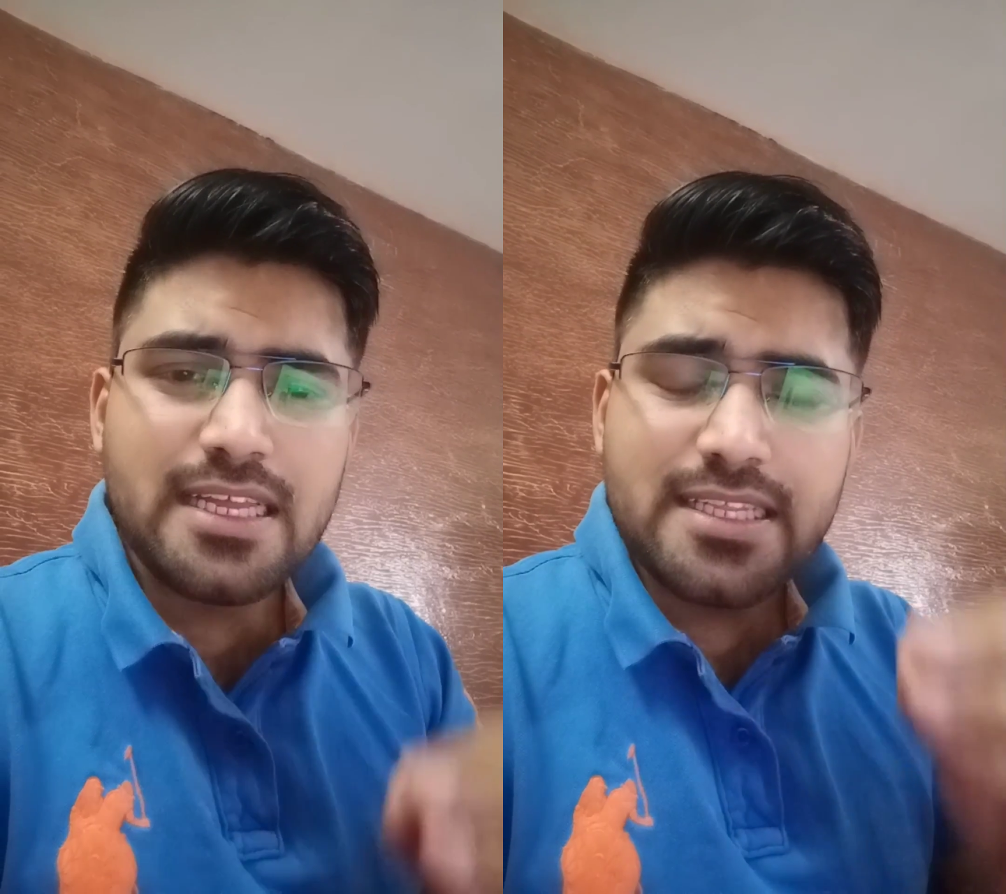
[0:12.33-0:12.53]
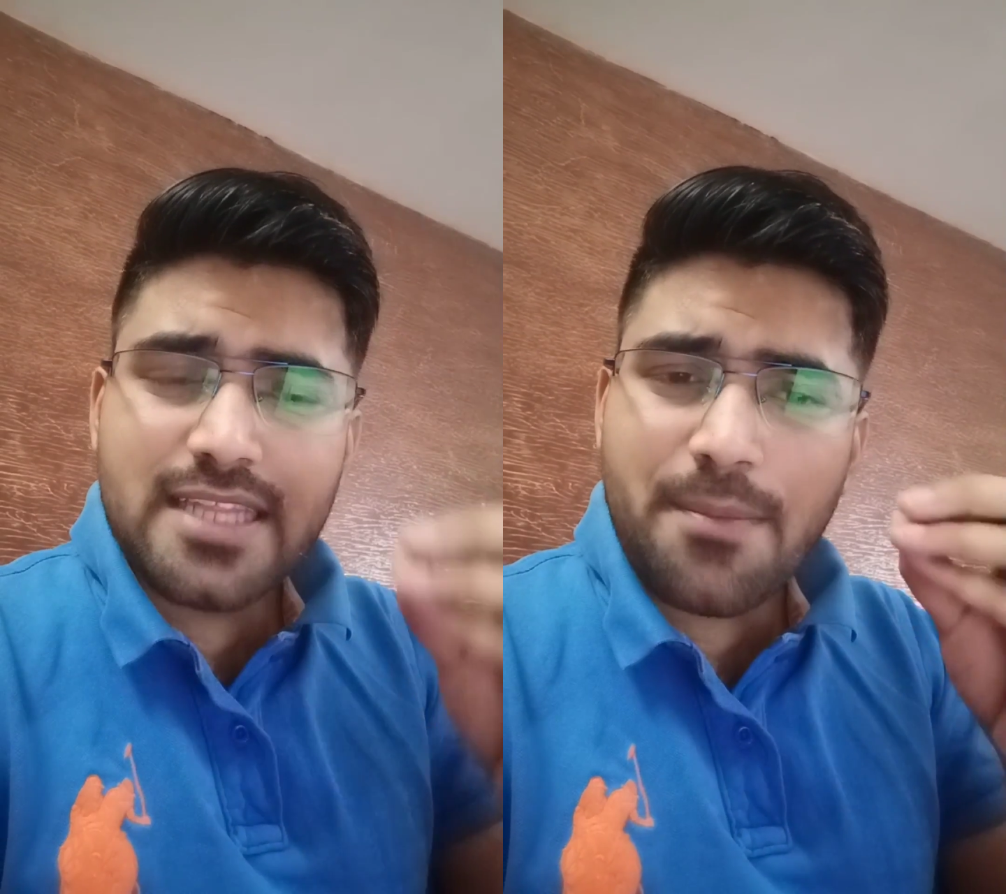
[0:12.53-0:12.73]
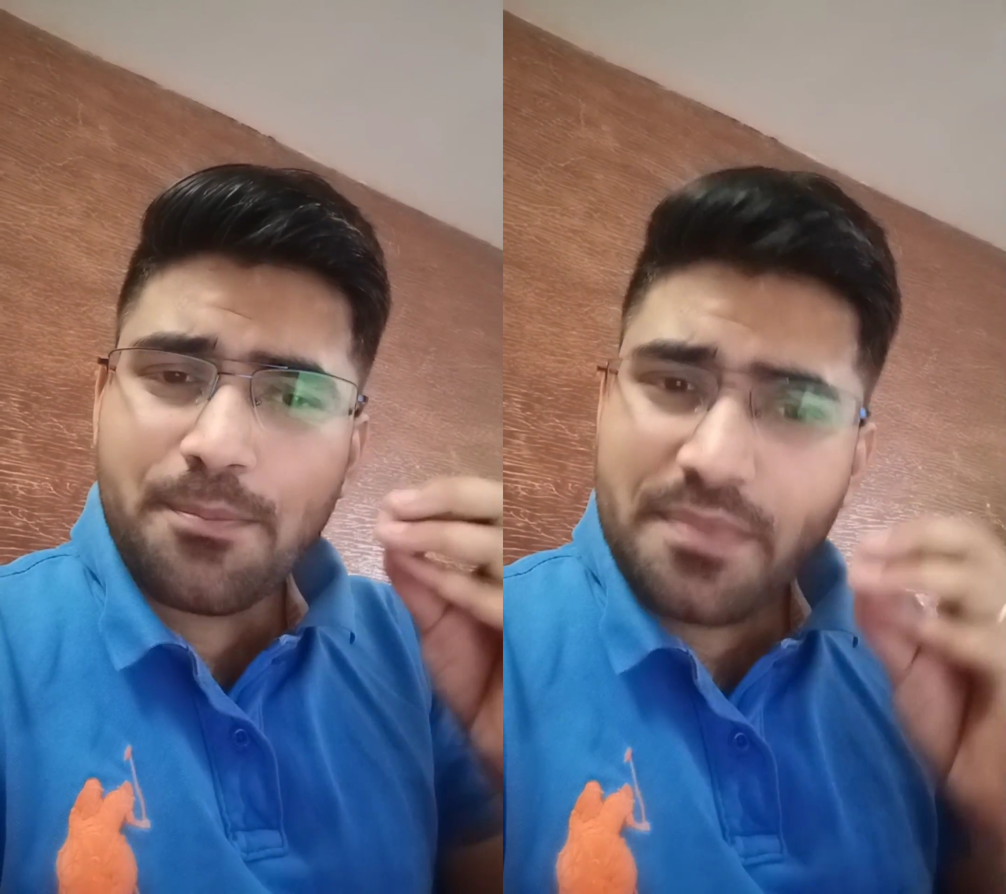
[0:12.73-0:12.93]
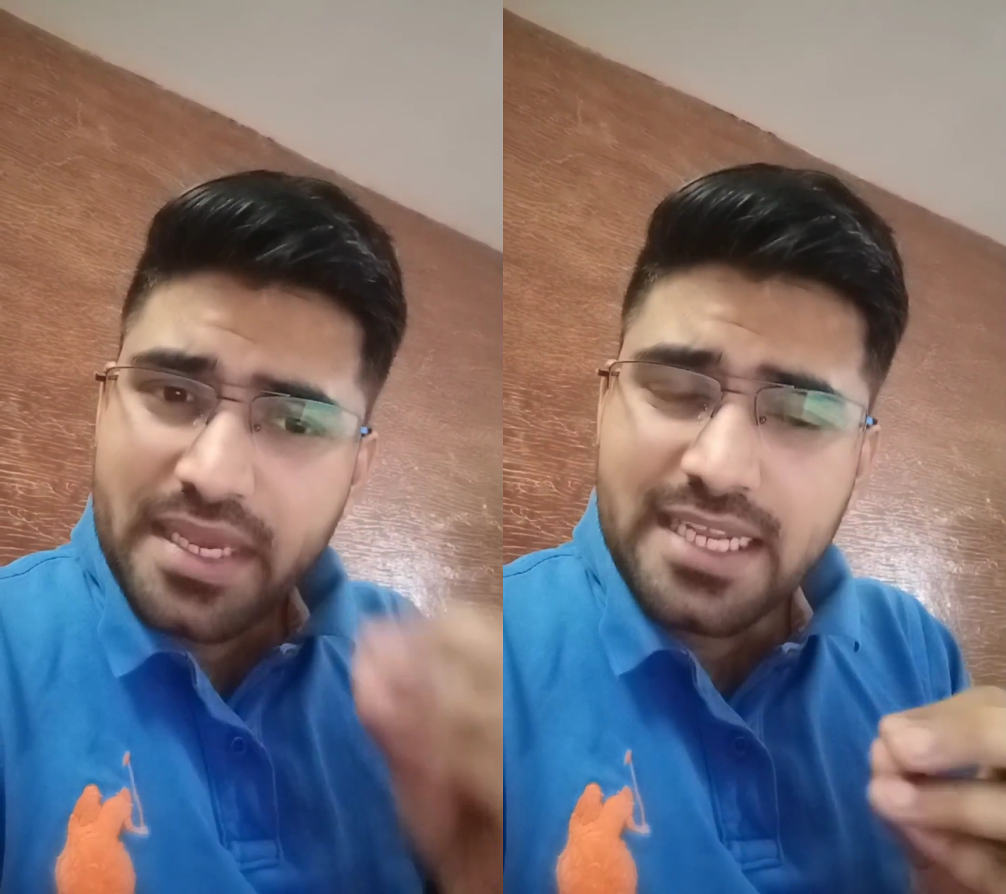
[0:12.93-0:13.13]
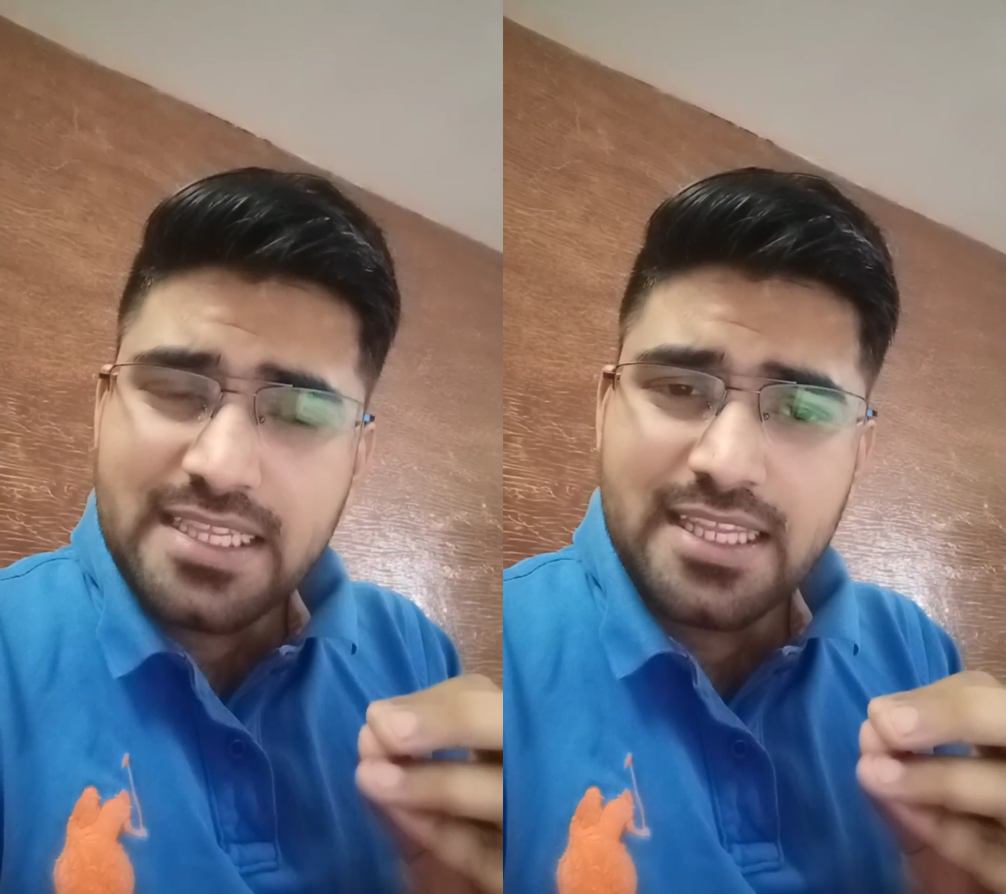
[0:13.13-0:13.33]
The
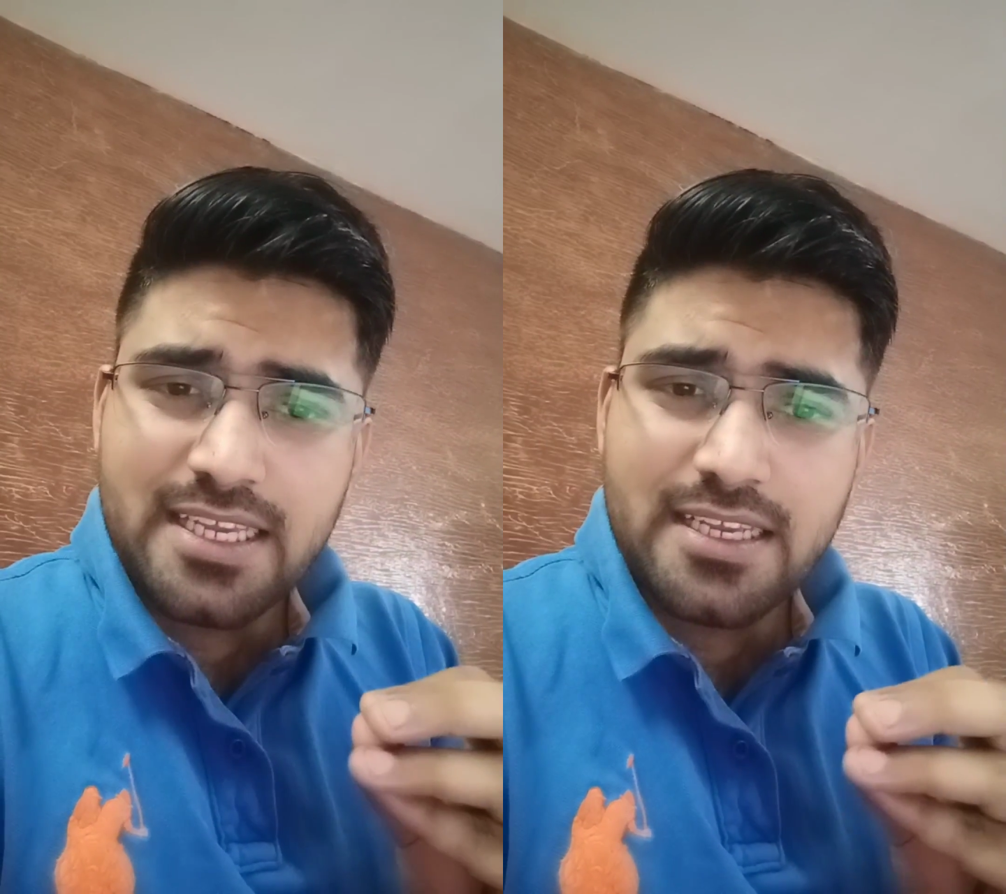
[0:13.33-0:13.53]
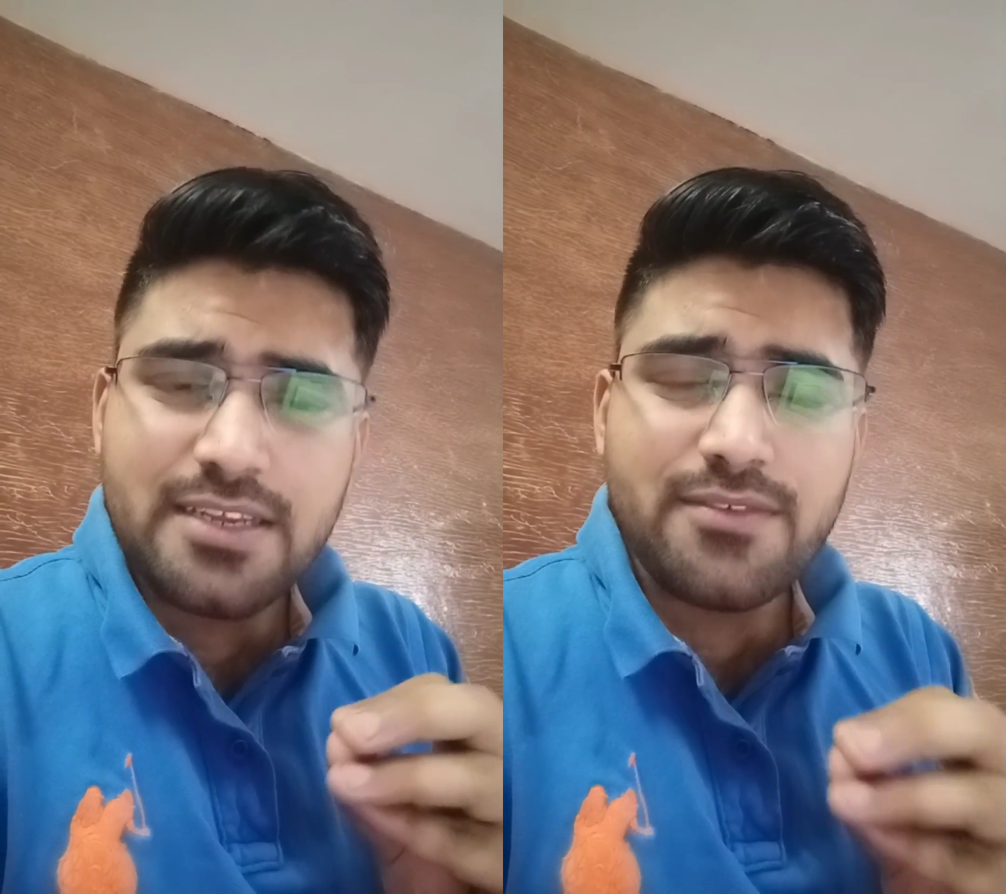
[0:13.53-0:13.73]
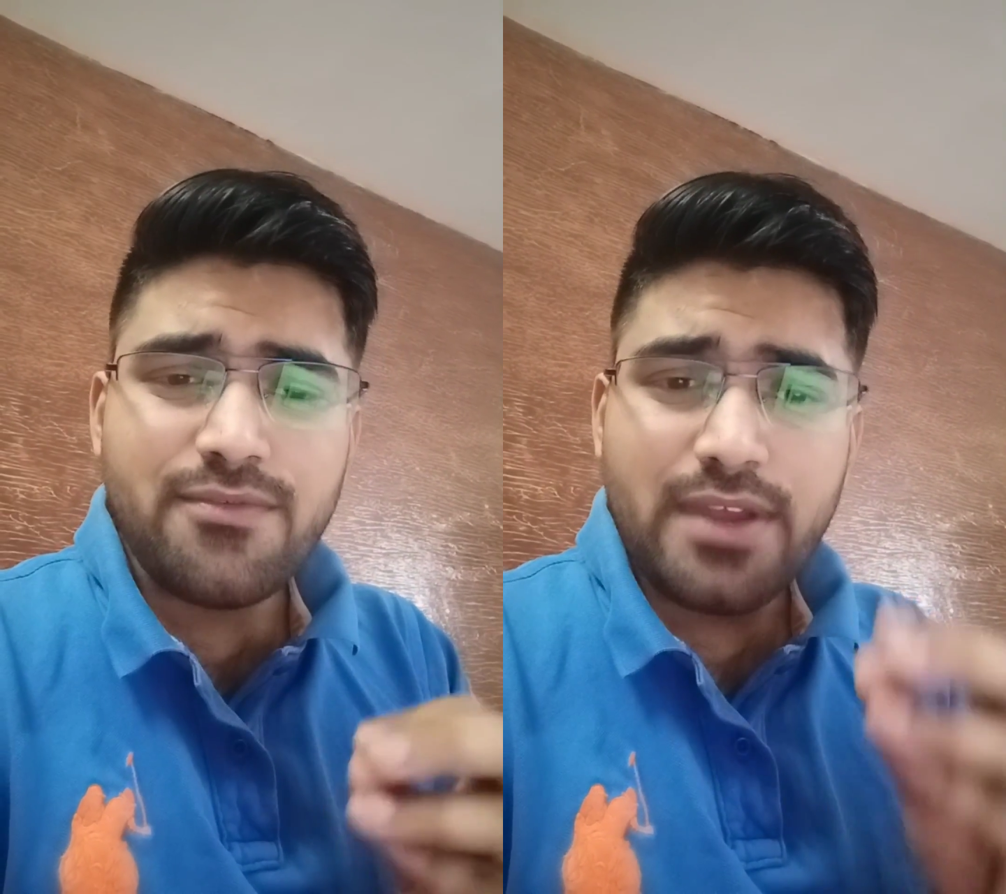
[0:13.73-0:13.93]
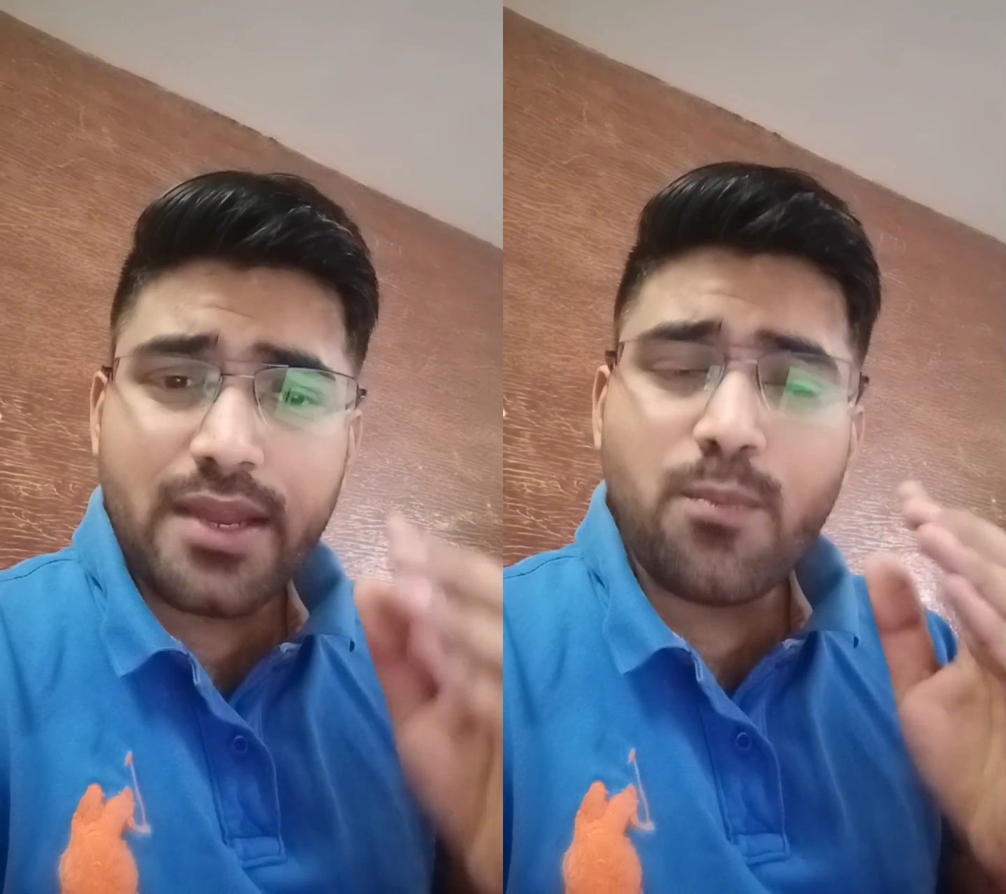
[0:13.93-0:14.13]
main thing where